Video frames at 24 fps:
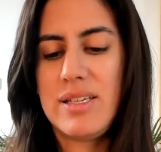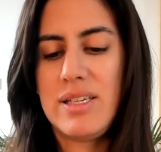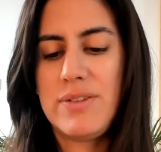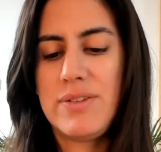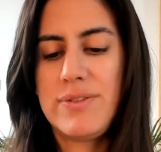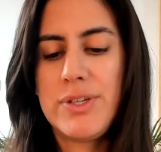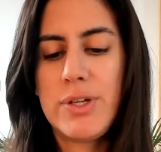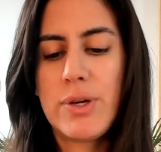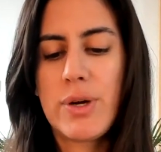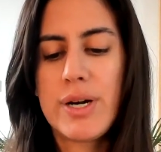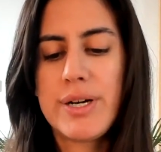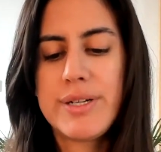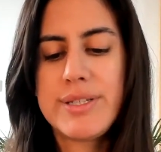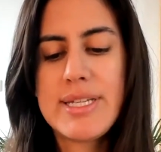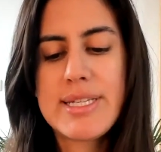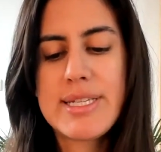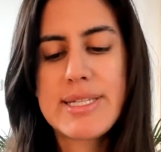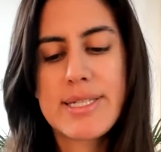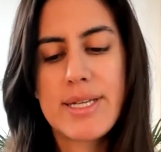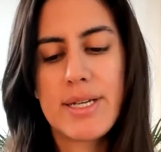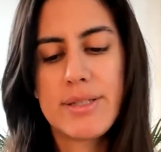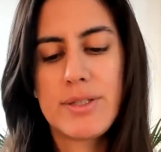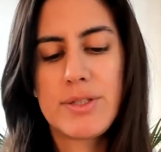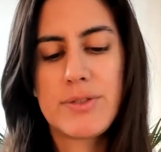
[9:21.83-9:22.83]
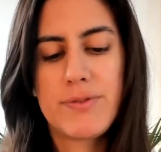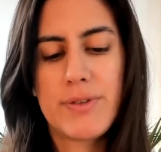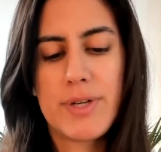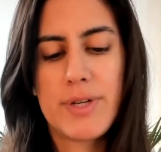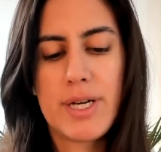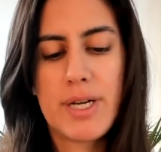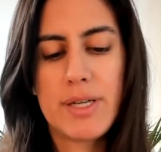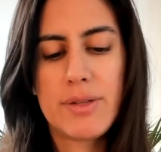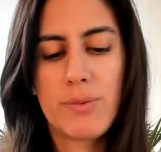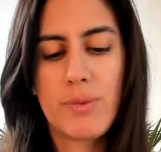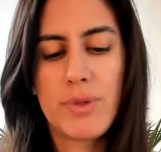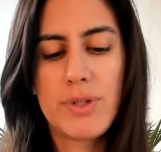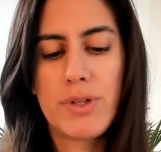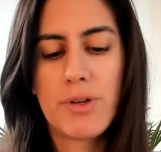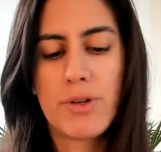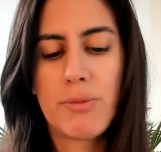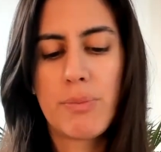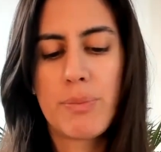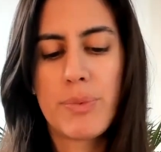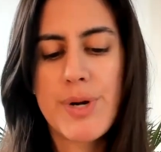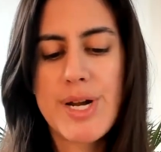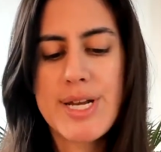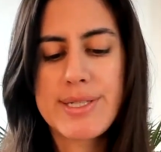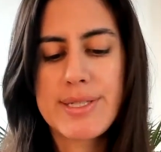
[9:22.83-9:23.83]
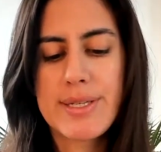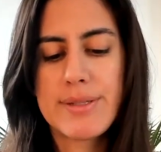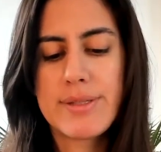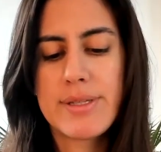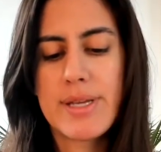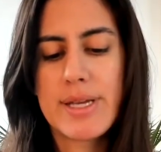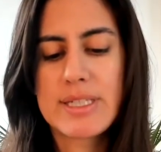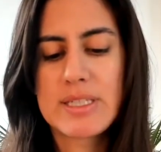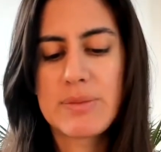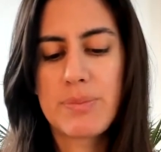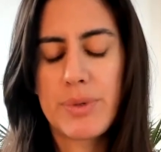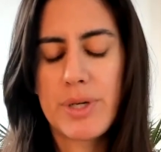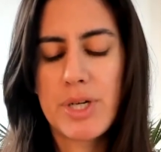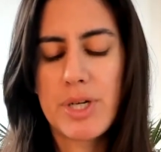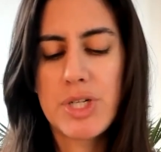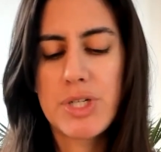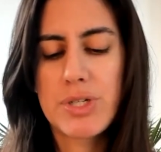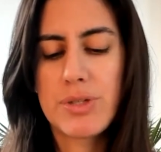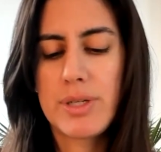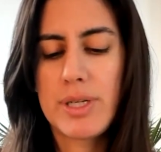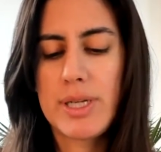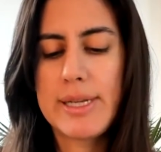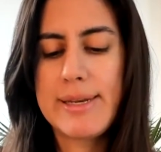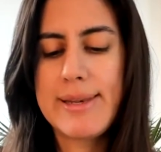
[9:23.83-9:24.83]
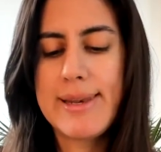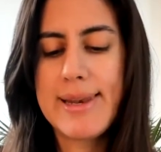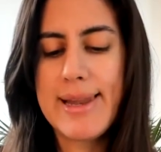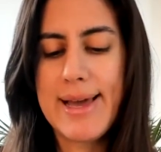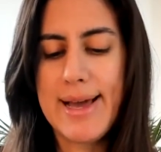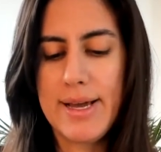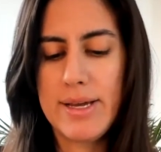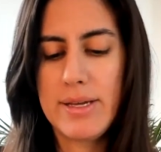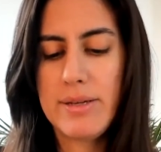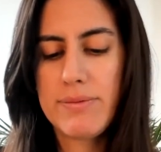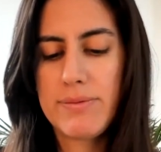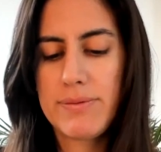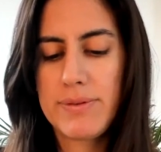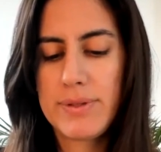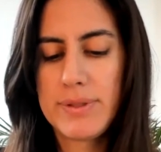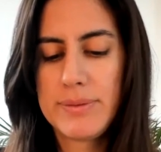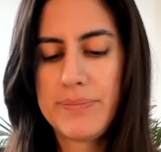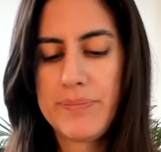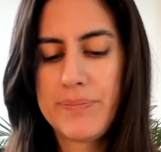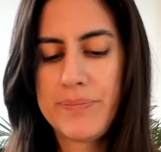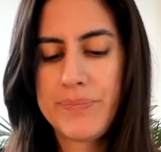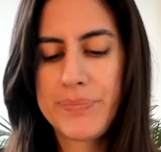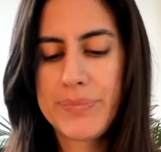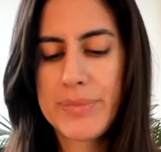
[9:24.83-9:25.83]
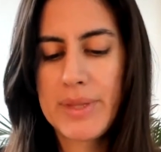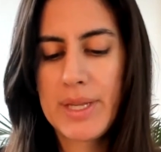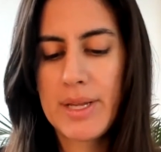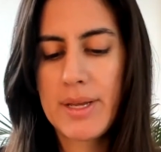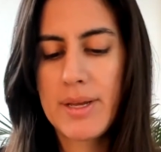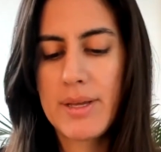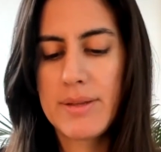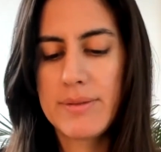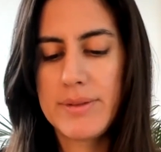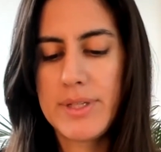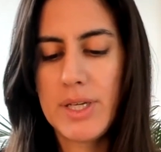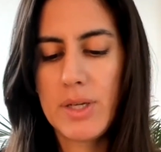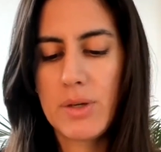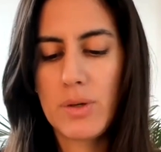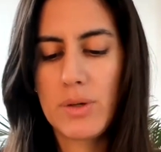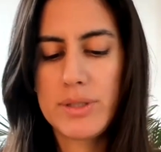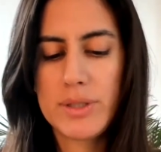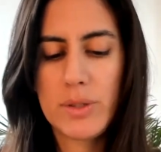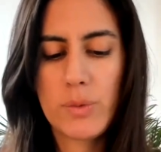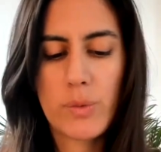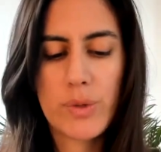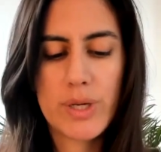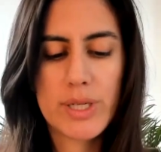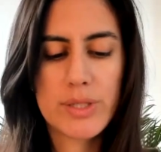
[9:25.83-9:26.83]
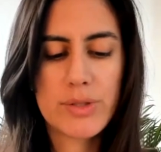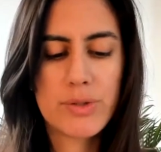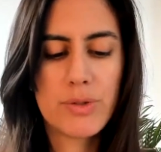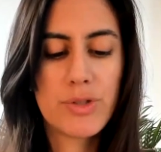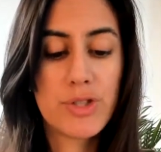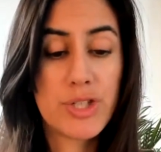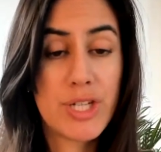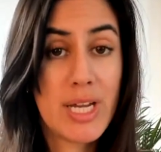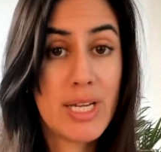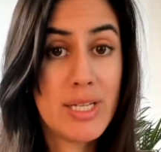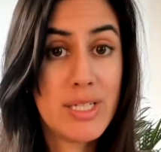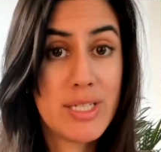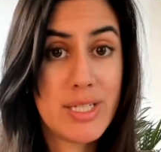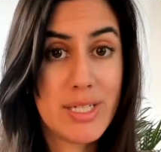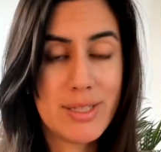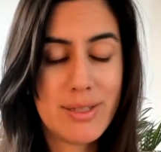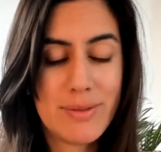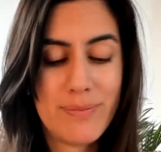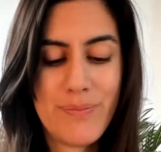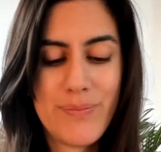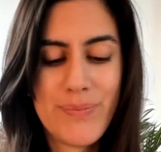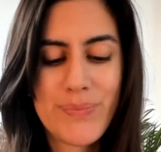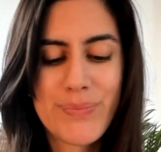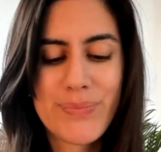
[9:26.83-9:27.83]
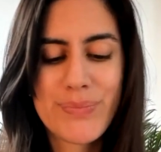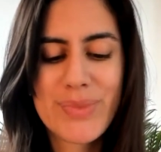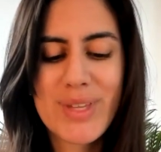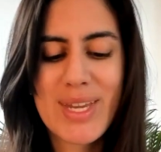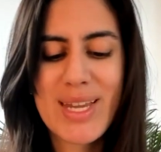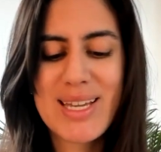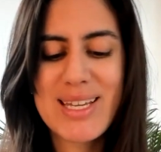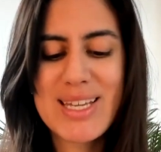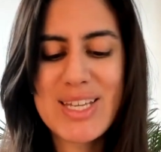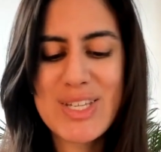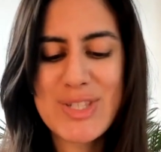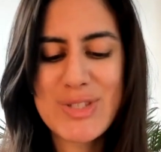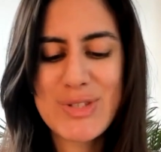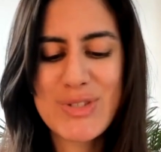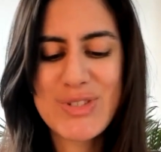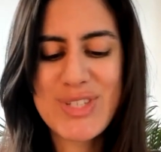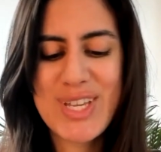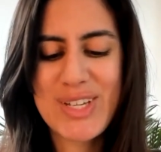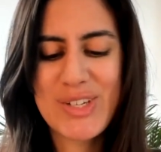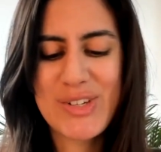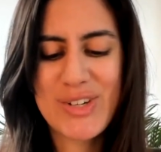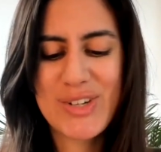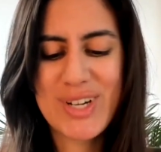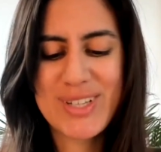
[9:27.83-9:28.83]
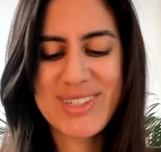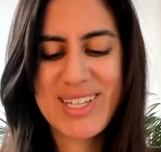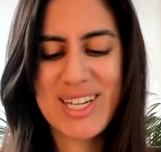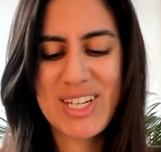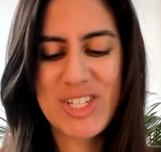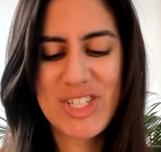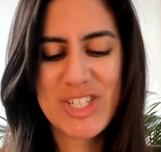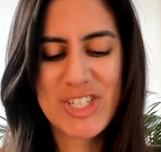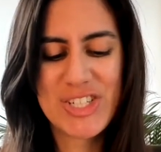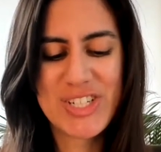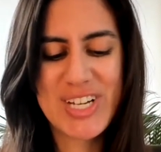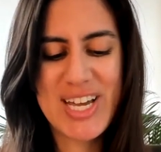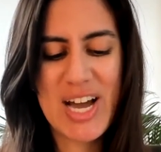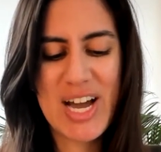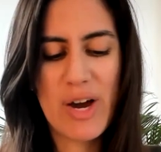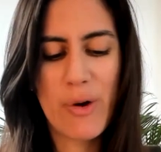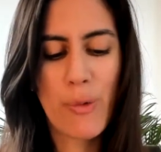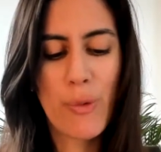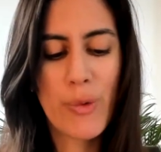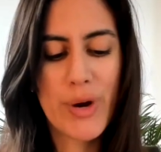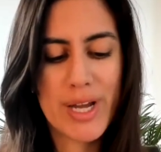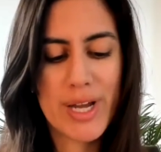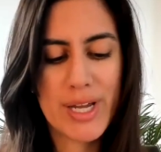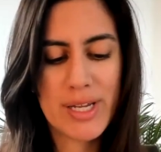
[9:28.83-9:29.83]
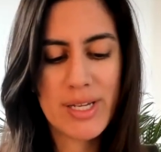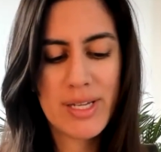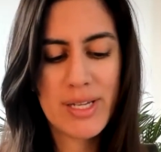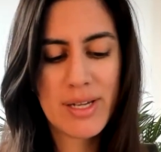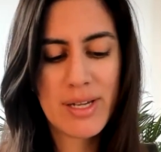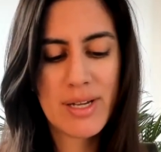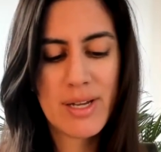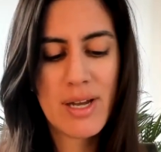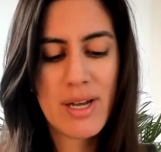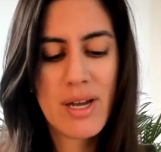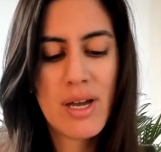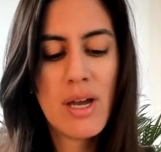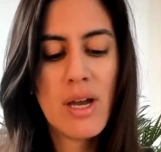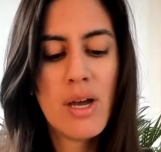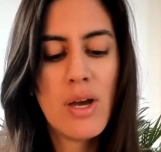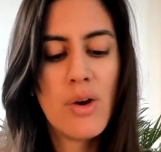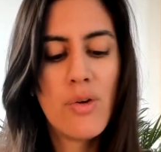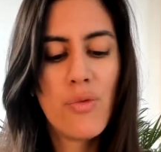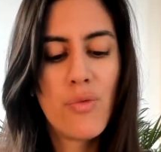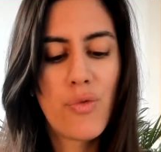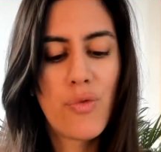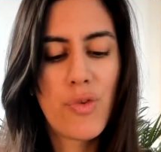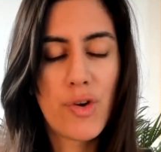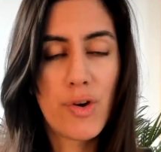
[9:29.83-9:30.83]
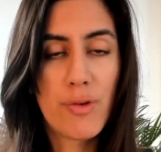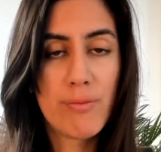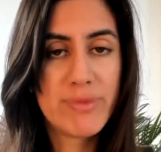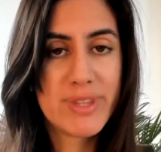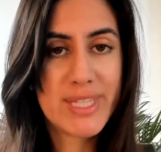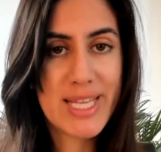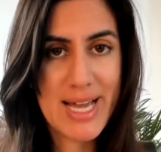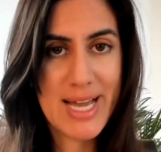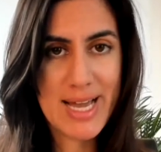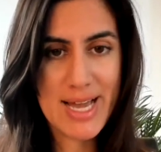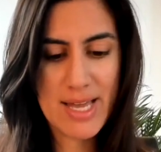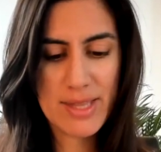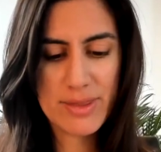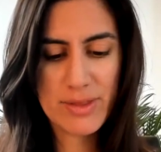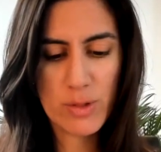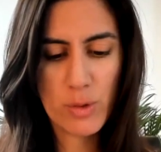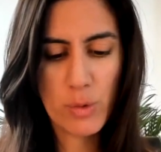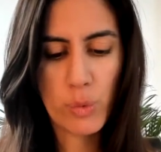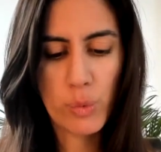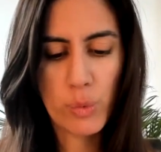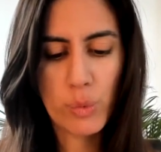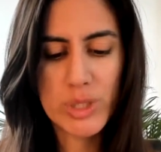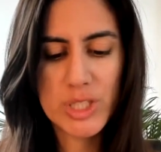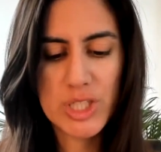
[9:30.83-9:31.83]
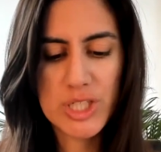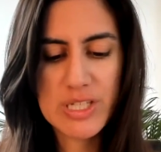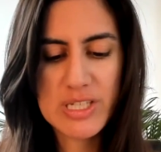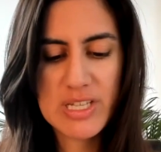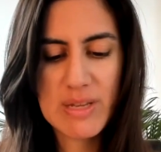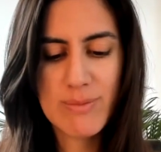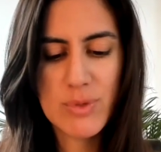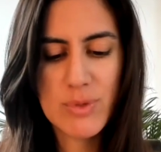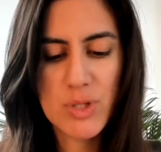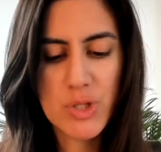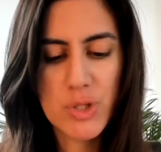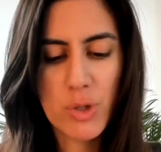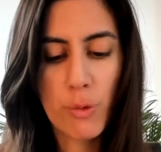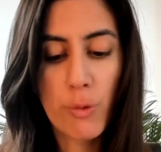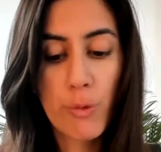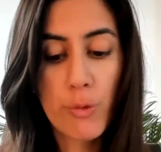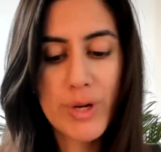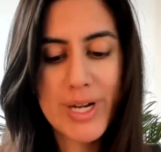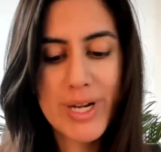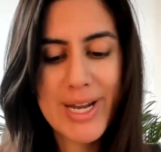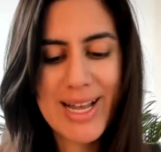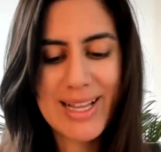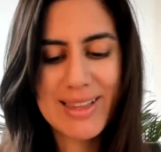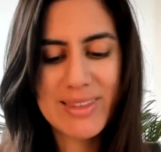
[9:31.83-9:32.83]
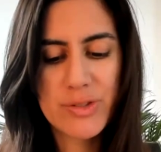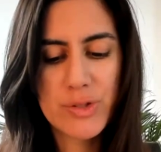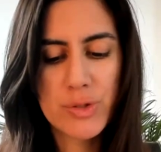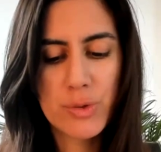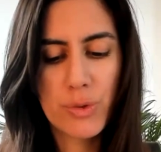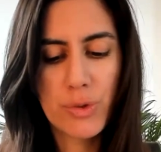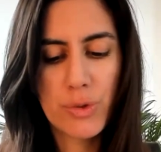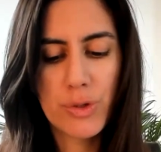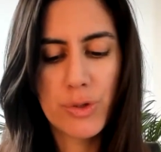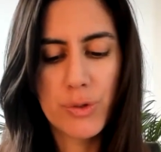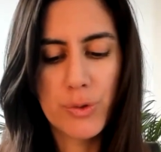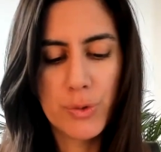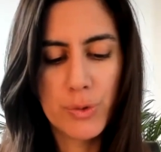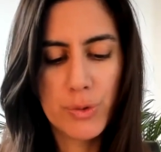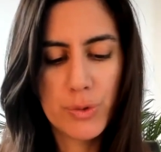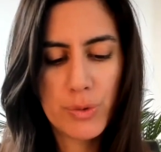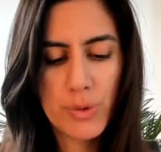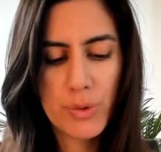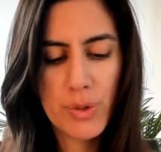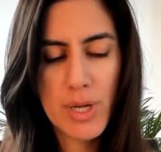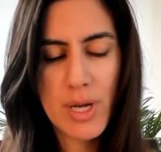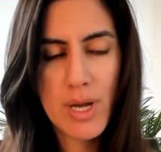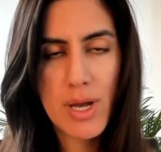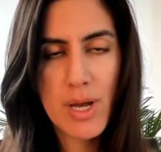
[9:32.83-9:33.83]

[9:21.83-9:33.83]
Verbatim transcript: if you are dissatisfied with your present expression in life, the only way to change it is to take your attention away from that which seems so real to you,